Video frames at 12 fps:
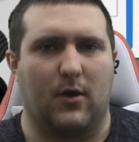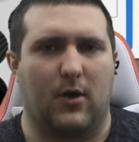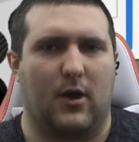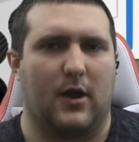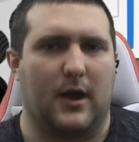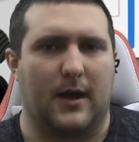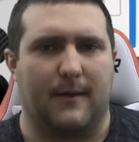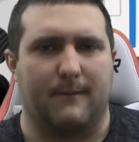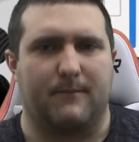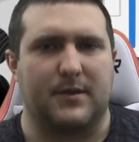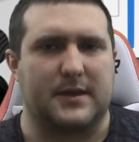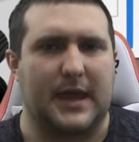
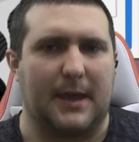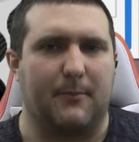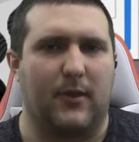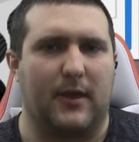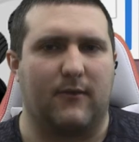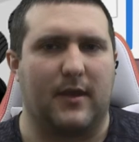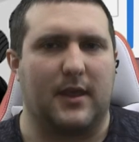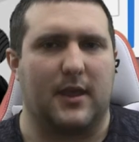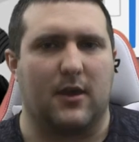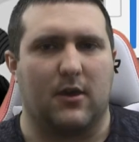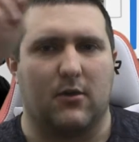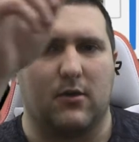the gameplay
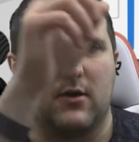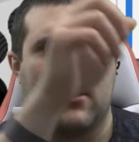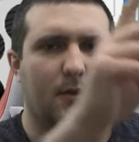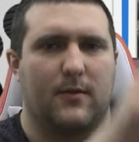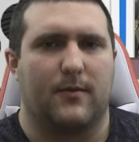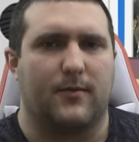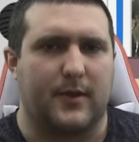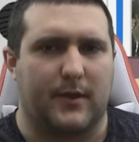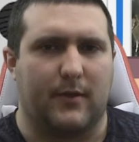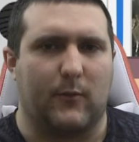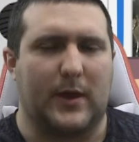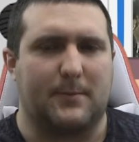video,
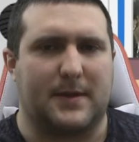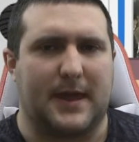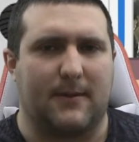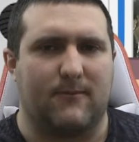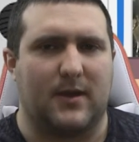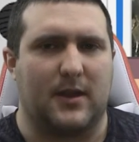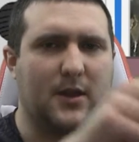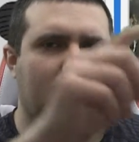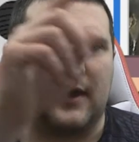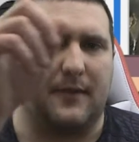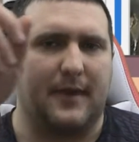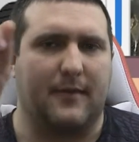the webcam video,
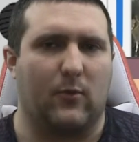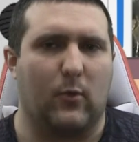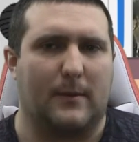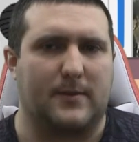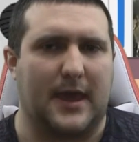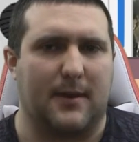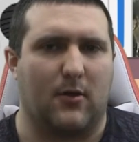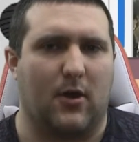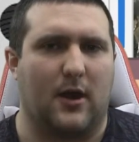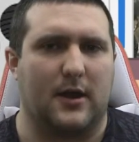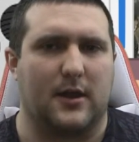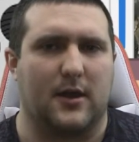and then the webcam
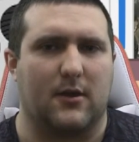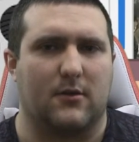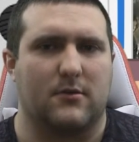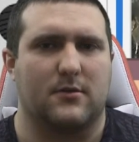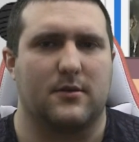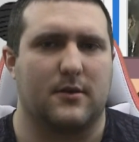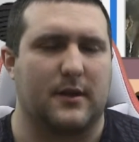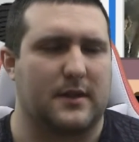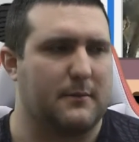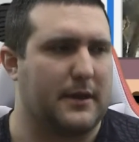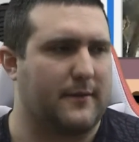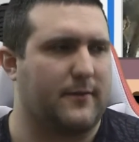audio, like
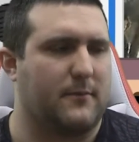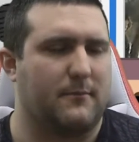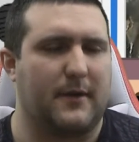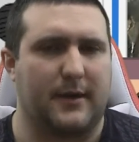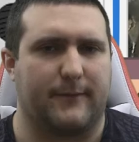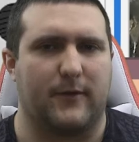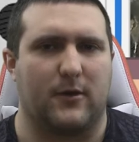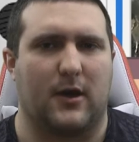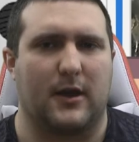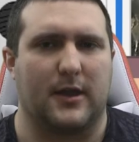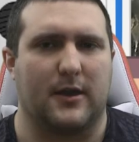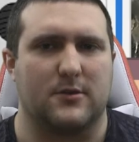the microphone
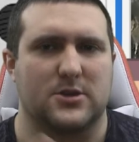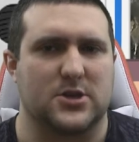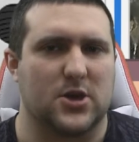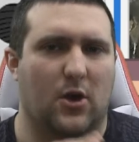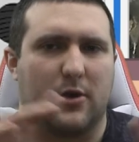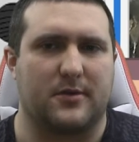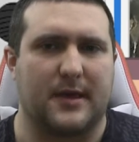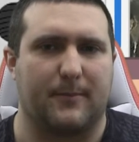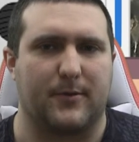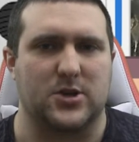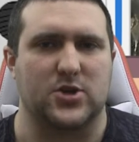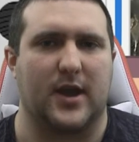audio, just all
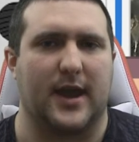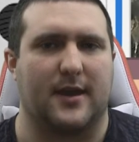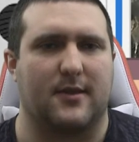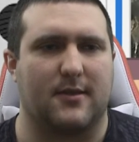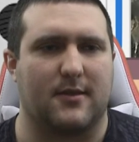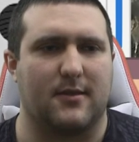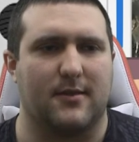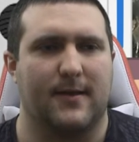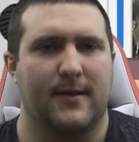separate tracks